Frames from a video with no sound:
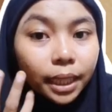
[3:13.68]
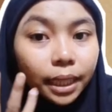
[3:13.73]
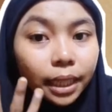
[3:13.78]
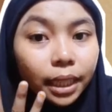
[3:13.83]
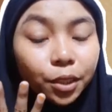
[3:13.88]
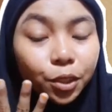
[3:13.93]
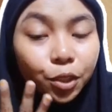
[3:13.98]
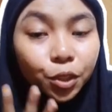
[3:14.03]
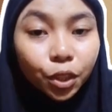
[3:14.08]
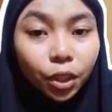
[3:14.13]

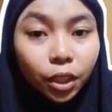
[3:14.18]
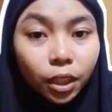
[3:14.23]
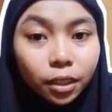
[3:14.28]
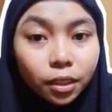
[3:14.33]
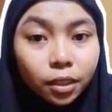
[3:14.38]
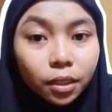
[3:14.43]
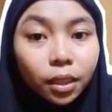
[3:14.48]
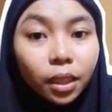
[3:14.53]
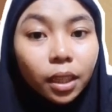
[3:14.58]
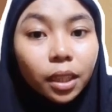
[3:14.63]
The third,
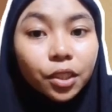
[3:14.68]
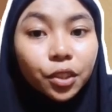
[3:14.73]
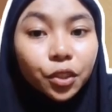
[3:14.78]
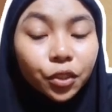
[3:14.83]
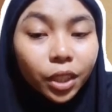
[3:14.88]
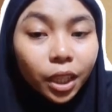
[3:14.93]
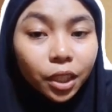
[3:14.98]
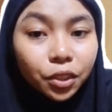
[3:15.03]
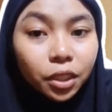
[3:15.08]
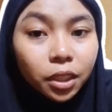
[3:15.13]

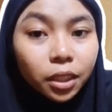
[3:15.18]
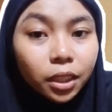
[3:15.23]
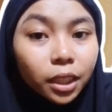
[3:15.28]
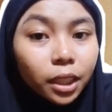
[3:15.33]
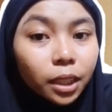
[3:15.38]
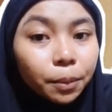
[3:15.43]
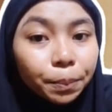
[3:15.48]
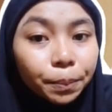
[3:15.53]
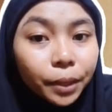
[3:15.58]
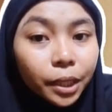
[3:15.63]

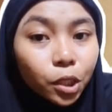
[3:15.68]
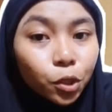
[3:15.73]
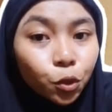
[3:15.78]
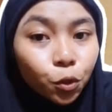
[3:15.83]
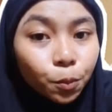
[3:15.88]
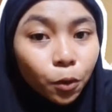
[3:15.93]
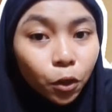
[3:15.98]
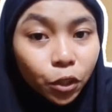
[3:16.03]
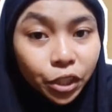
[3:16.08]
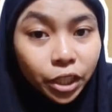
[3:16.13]
structural
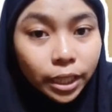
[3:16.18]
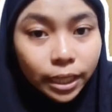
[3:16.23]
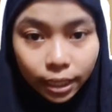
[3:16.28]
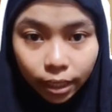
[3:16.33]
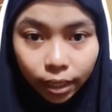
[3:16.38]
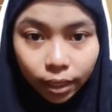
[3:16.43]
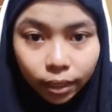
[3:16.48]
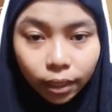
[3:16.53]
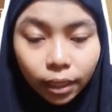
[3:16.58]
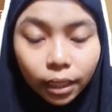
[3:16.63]

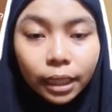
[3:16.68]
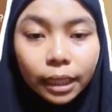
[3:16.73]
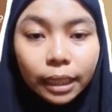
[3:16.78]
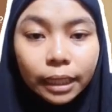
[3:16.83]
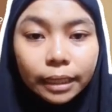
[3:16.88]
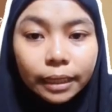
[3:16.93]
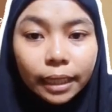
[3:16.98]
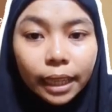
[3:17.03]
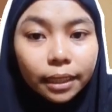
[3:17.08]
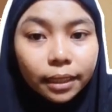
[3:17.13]
presupposition,
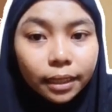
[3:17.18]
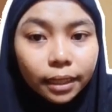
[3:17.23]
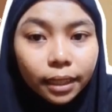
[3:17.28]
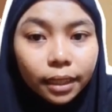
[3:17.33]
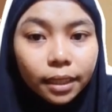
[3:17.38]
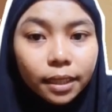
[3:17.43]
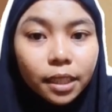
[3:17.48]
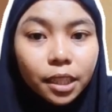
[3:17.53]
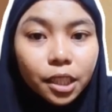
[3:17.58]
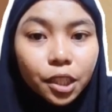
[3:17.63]
that
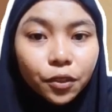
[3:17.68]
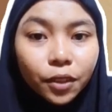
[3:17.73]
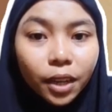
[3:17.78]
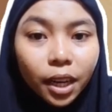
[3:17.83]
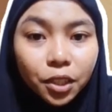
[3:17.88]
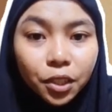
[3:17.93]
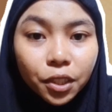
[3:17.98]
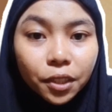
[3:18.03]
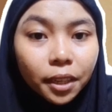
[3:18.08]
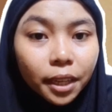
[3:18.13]
is, the
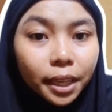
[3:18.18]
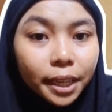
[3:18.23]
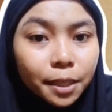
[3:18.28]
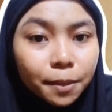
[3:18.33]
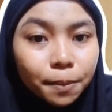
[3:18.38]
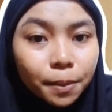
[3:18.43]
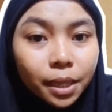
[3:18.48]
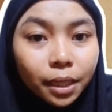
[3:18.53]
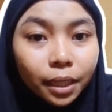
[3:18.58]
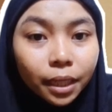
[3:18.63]
structure
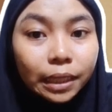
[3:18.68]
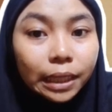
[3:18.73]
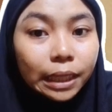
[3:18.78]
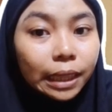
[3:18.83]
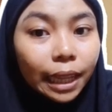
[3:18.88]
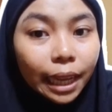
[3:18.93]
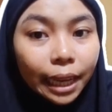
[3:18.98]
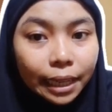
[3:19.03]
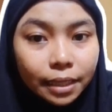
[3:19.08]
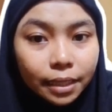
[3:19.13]
has been
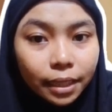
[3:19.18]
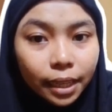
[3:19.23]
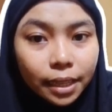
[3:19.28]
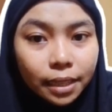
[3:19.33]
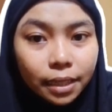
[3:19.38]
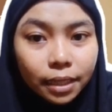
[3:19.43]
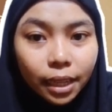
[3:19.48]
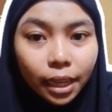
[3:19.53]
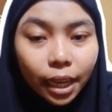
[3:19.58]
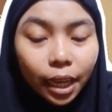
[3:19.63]
analyzed
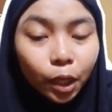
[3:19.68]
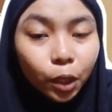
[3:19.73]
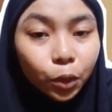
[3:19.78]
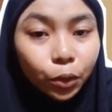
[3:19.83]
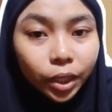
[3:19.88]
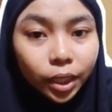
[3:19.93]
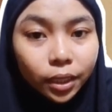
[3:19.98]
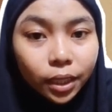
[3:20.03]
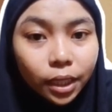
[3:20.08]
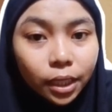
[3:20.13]
as
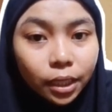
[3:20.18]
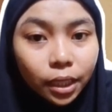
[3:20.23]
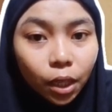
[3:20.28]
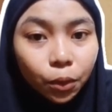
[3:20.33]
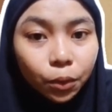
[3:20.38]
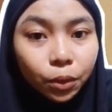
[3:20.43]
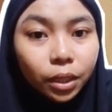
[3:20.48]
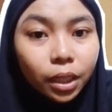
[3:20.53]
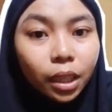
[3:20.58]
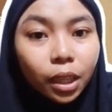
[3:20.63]
already
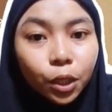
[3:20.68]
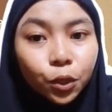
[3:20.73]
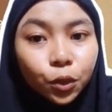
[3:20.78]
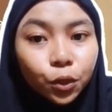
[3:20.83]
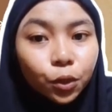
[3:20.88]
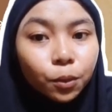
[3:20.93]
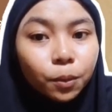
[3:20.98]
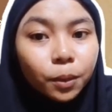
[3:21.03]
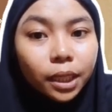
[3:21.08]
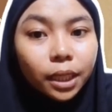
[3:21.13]
known
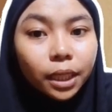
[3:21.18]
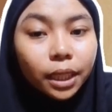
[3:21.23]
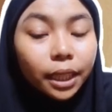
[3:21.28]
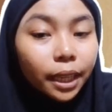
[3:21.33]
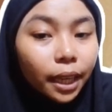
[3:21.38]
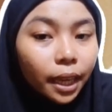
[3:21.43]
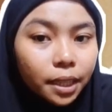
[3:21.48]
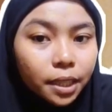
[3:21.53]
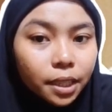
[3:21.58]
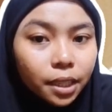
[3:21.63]
to be the
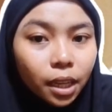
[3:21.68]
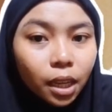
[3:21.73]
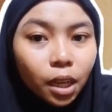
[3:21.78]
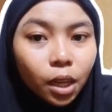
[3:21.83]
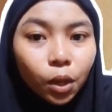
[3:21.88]
case.